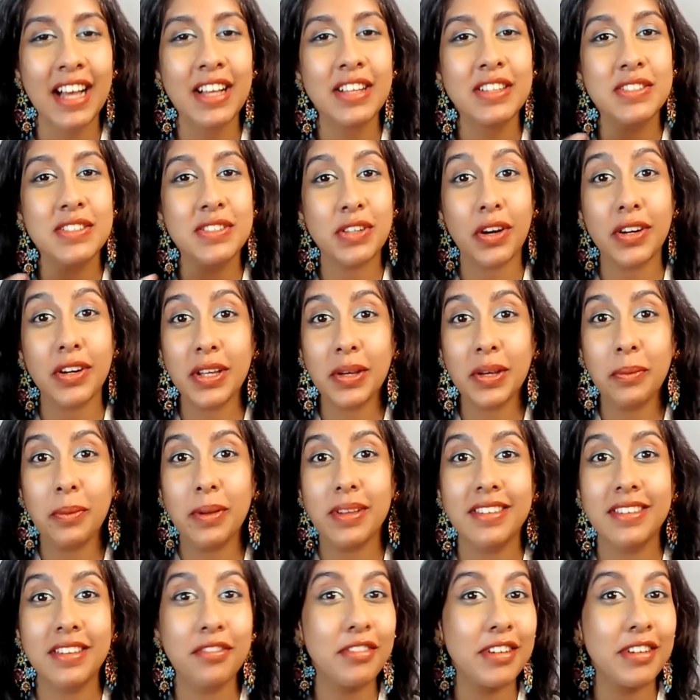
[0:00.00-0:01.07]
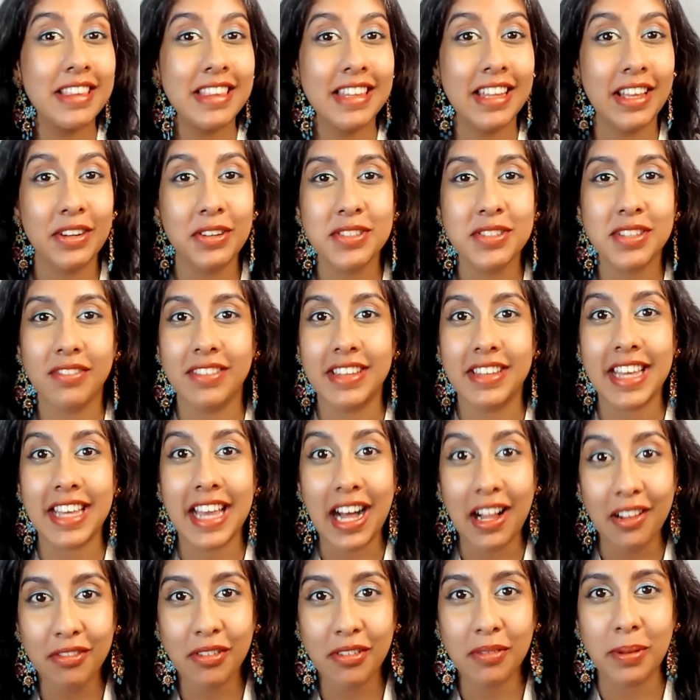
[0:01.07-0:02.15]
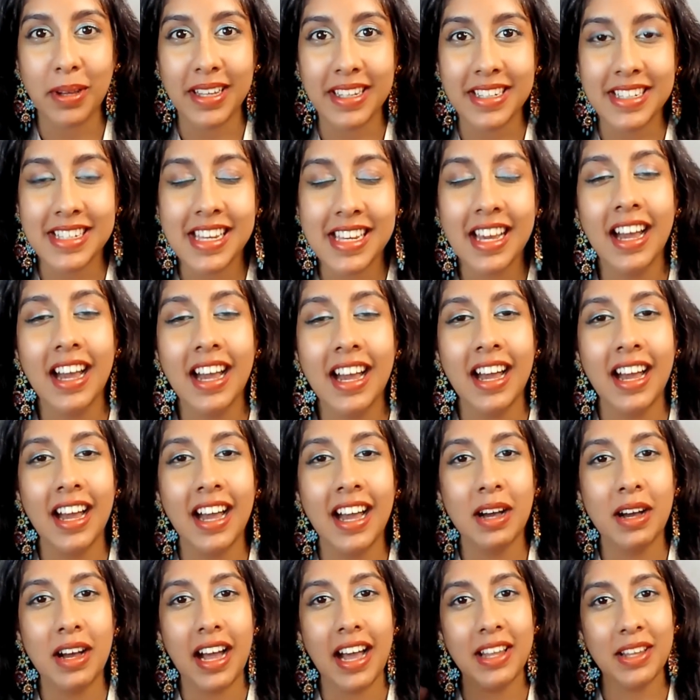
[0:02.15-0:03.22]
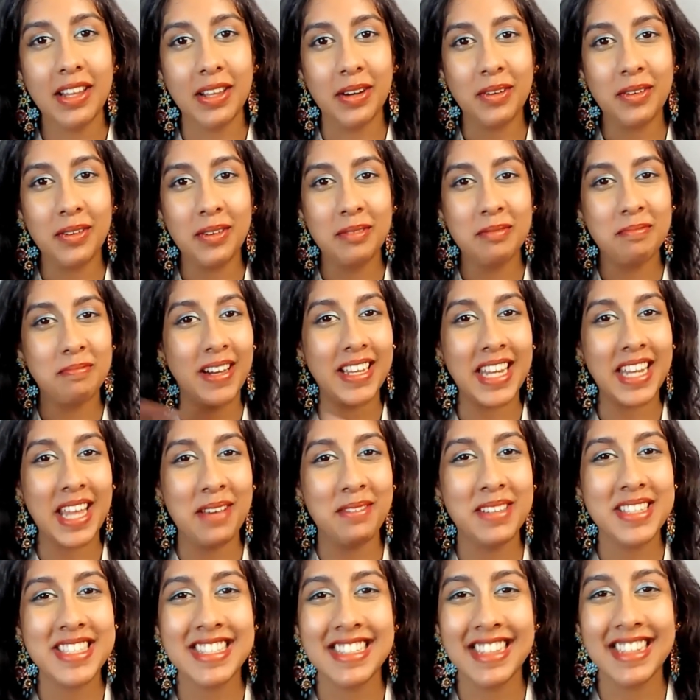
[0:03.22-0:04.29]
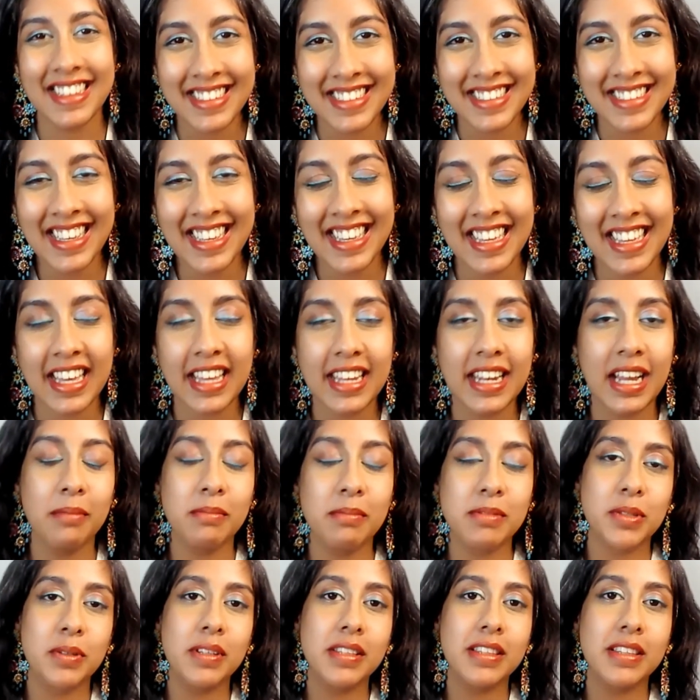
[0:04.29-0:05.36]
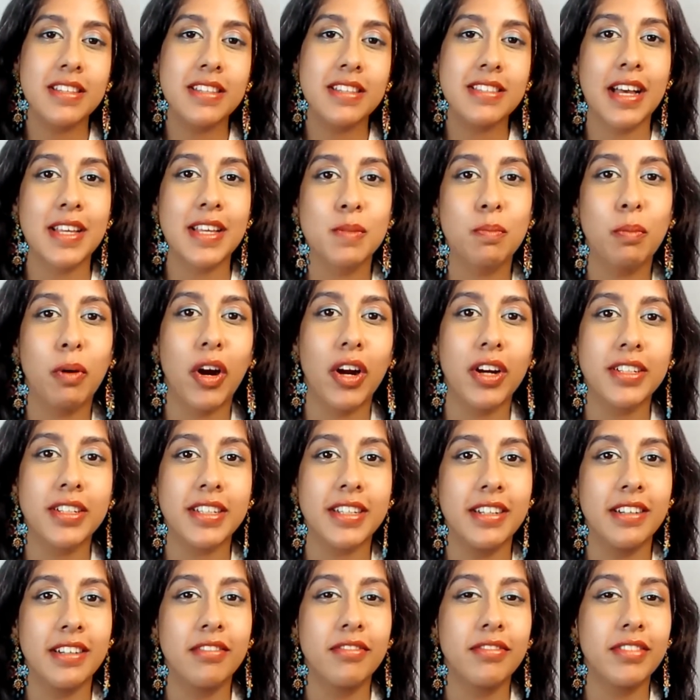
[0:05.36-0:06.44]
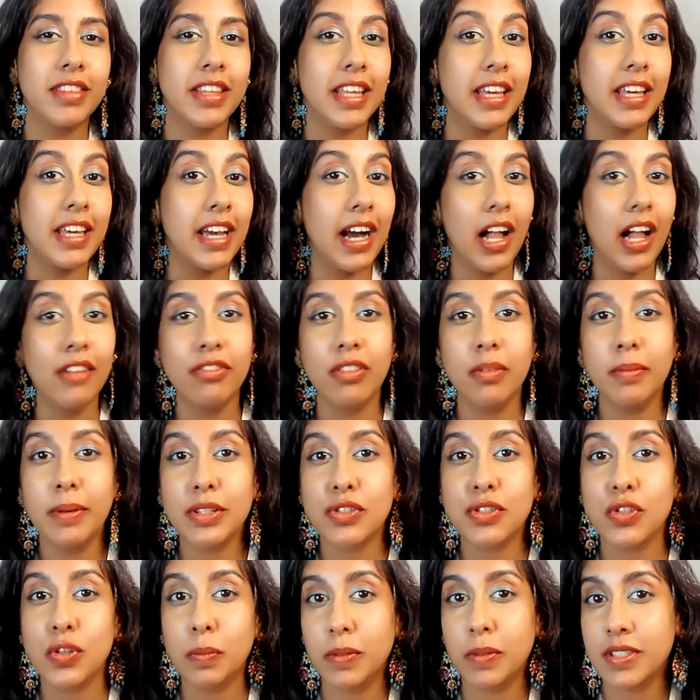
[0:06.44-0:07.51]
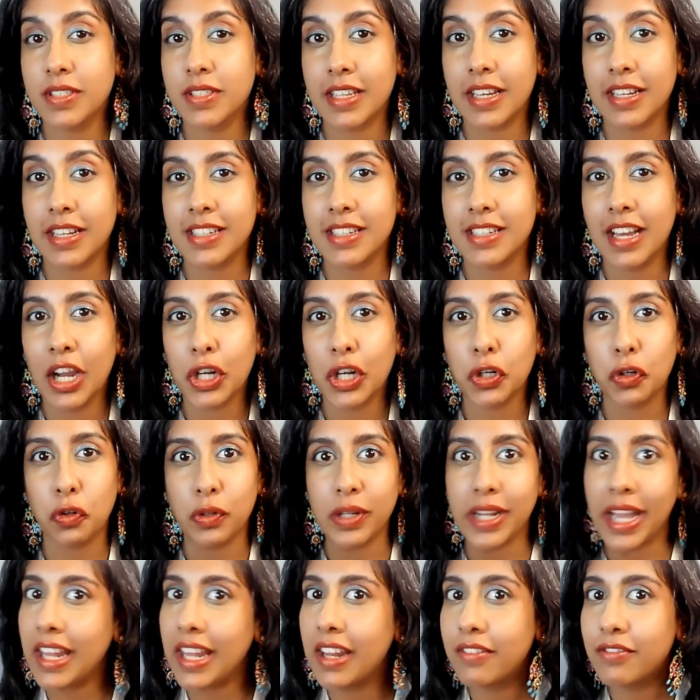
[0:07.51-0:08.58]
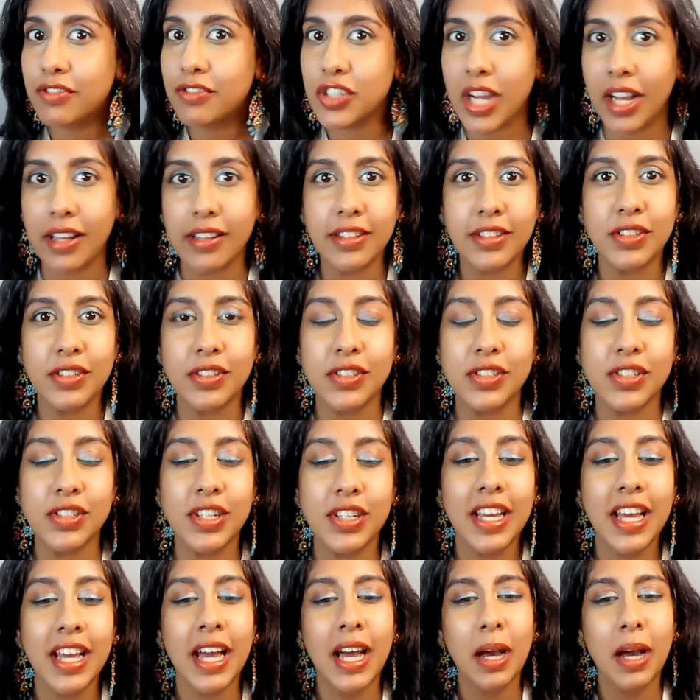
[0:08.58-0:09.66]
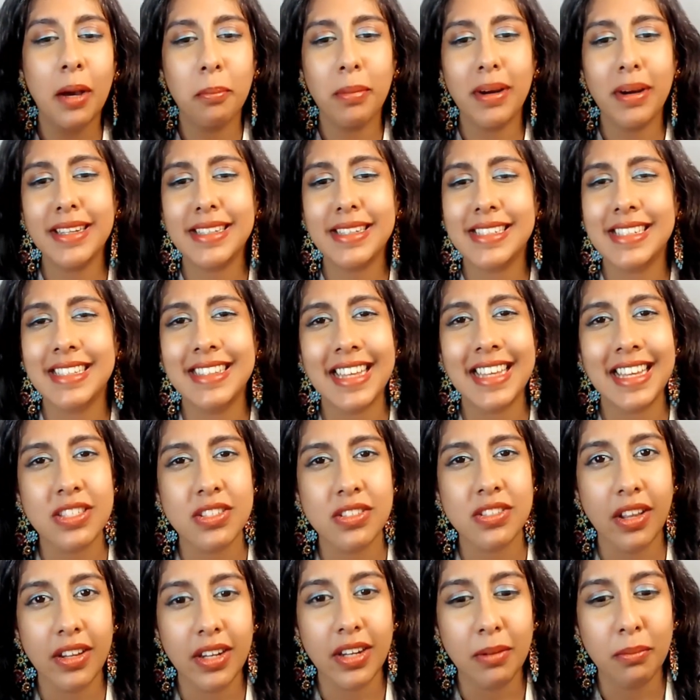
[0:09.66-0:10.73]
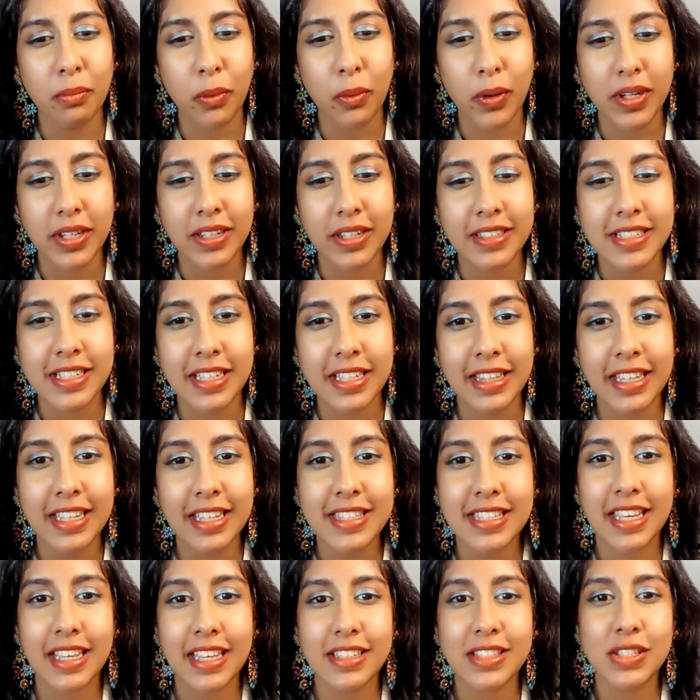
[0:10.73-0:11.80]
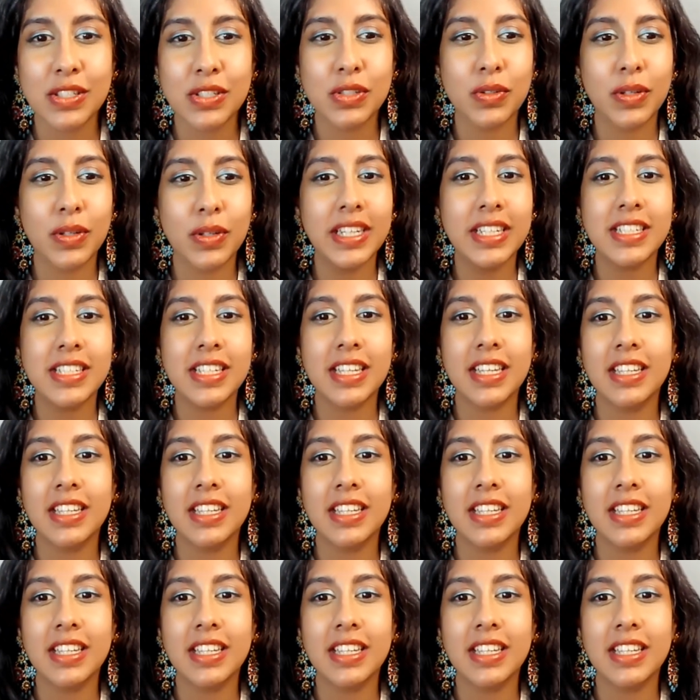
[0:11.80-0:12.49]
starting with different letters of the alphabet. Hello, my name is Nandini, and I'm doing this as part of the Alphabet Superset Creative Challenge. But that's not important. Let's get straight